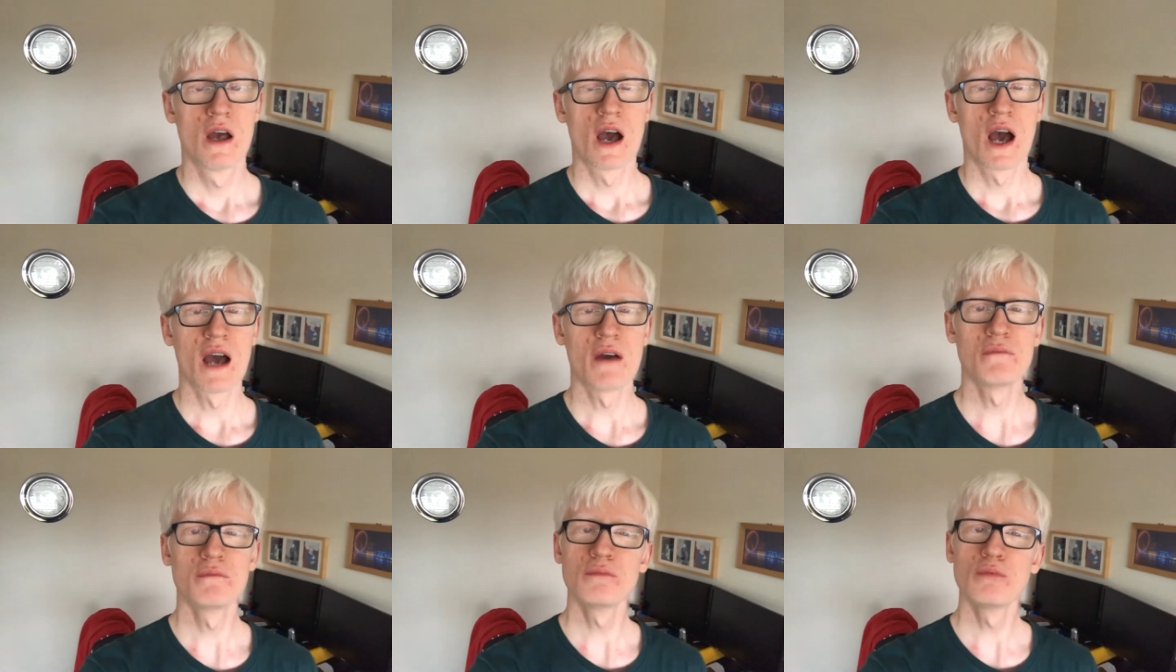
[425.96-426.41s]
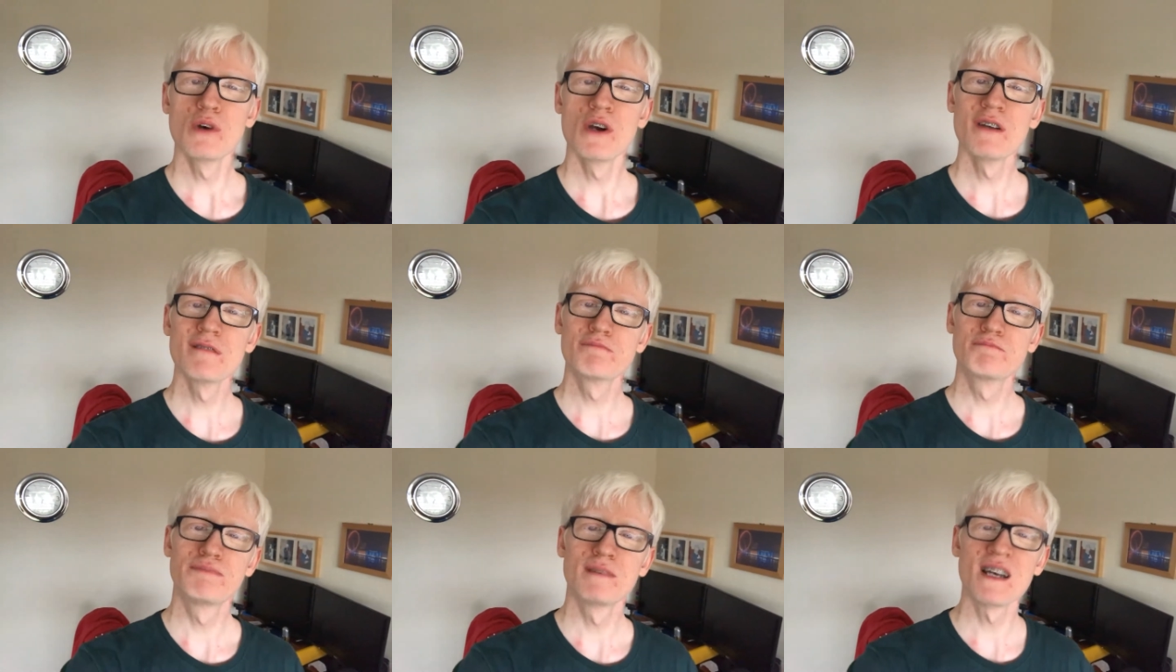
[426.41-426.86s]
I
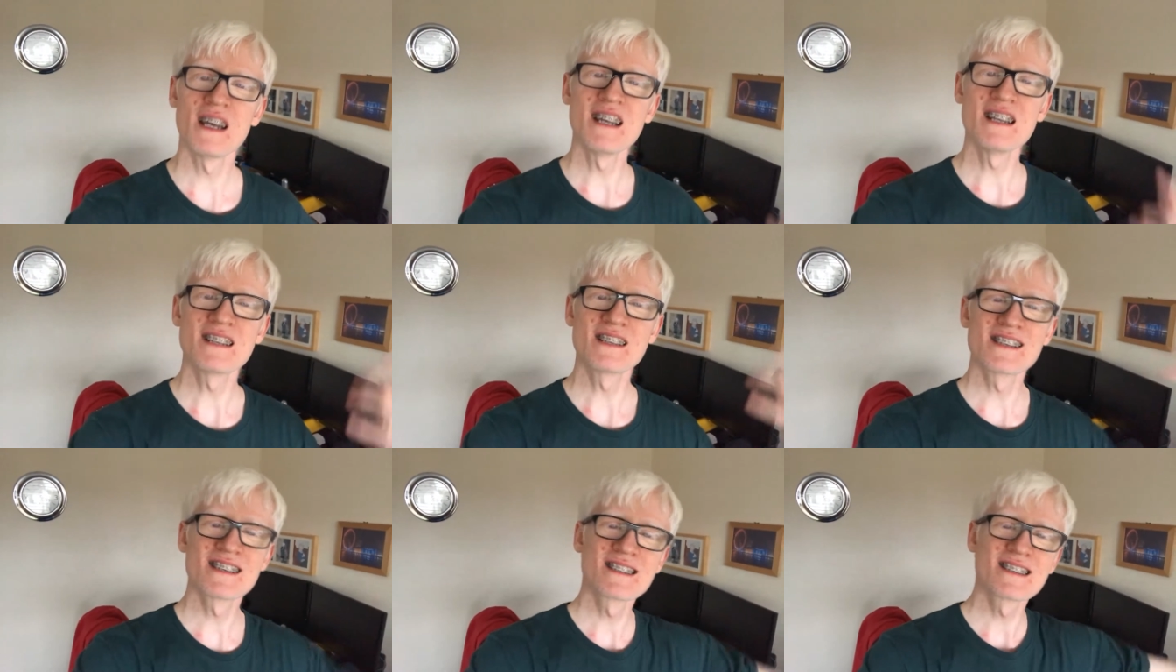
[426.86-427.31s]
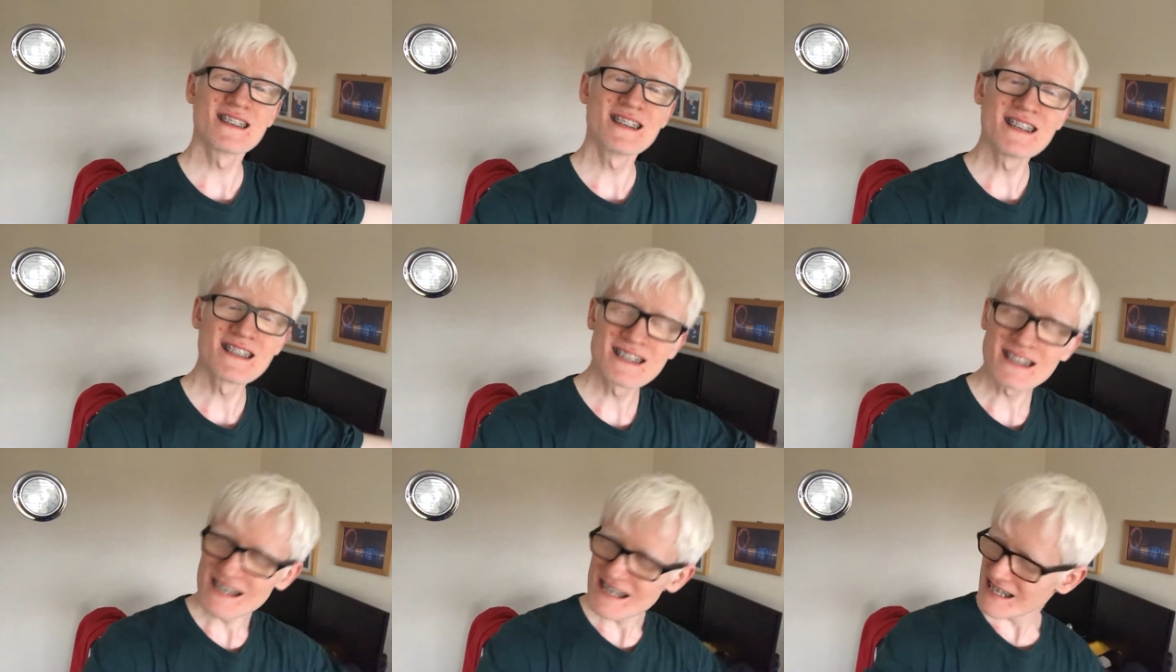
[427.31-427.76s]
would, but it just,
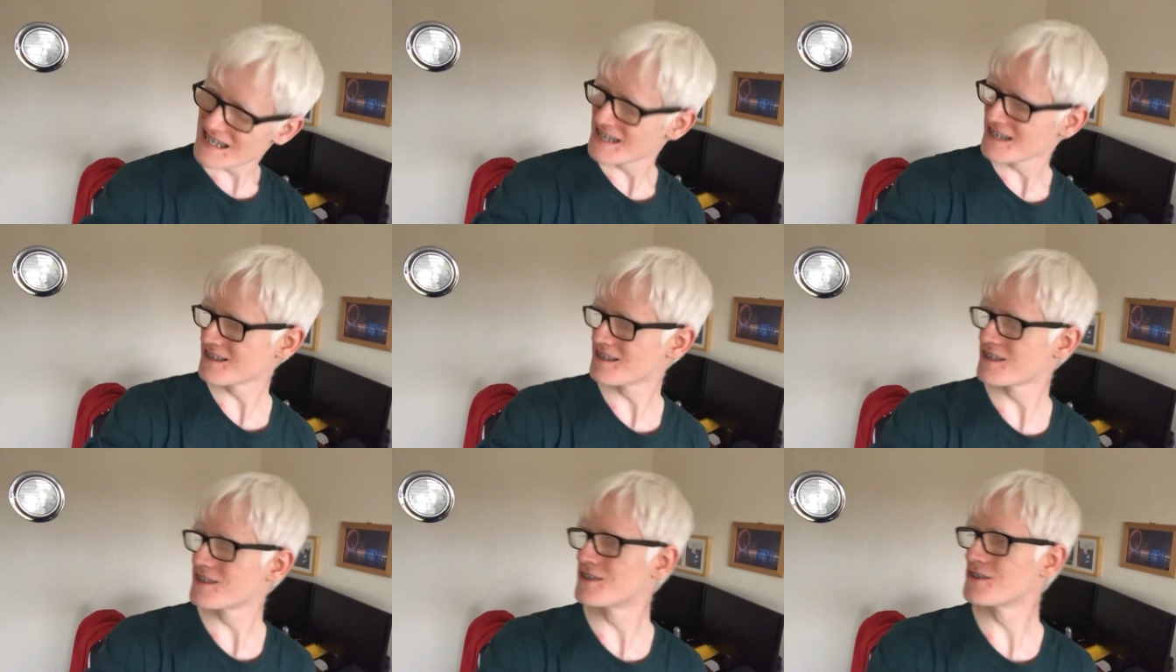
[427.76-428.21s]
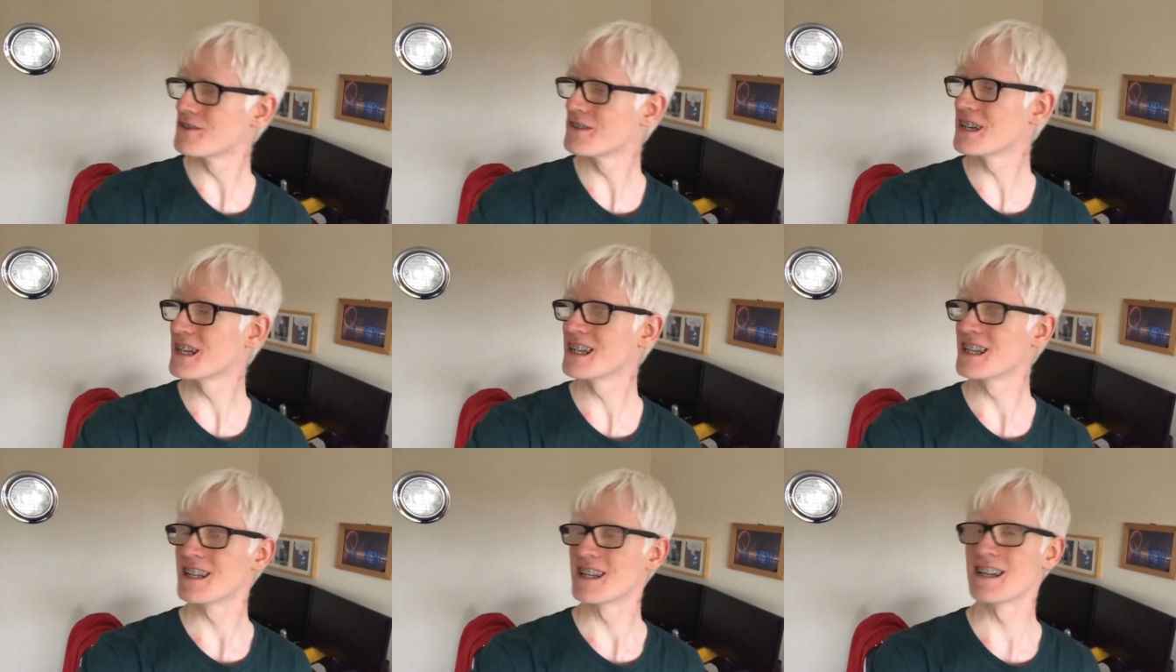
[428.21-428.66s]
it's easier to do
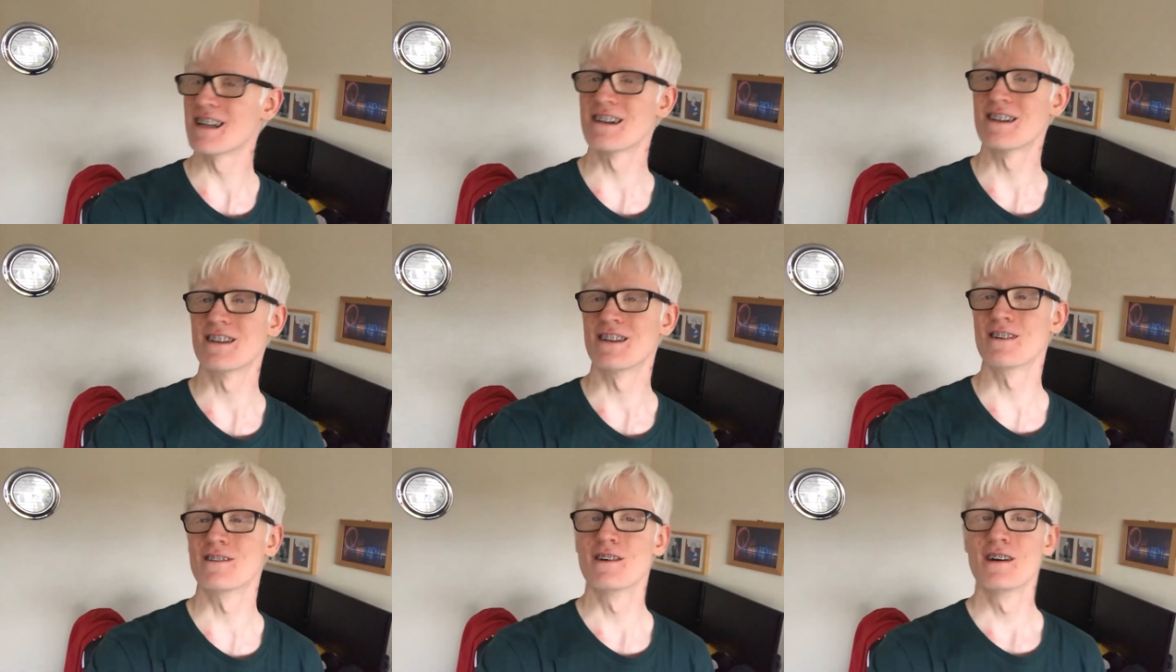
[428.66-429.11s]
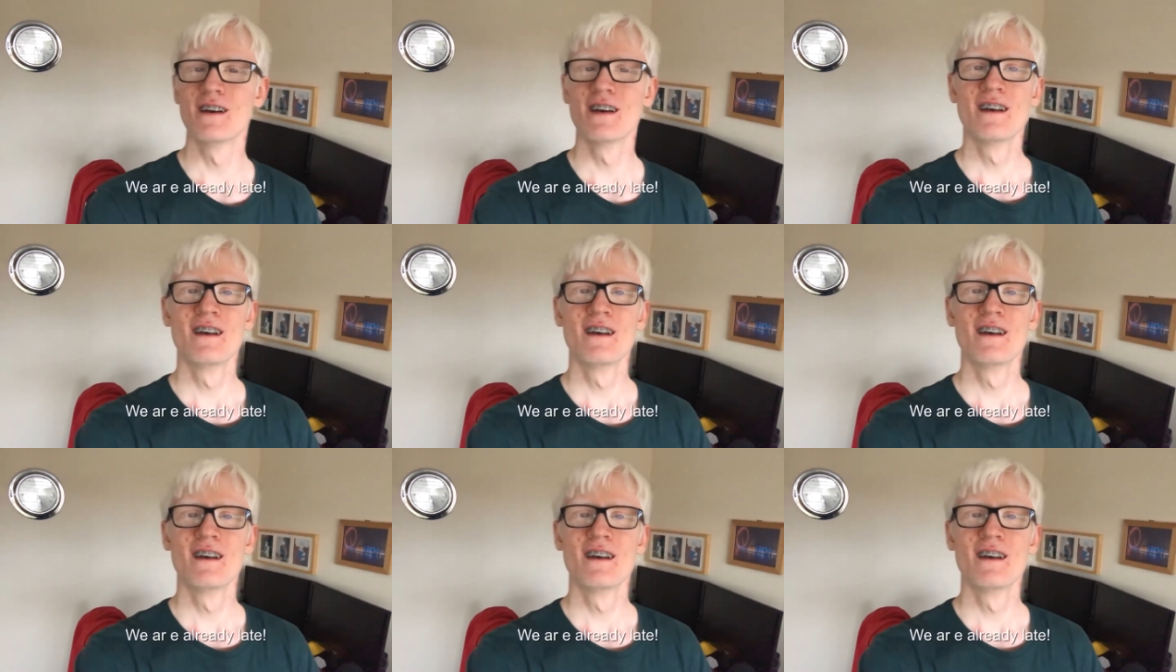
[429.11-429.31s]
it in here, you know.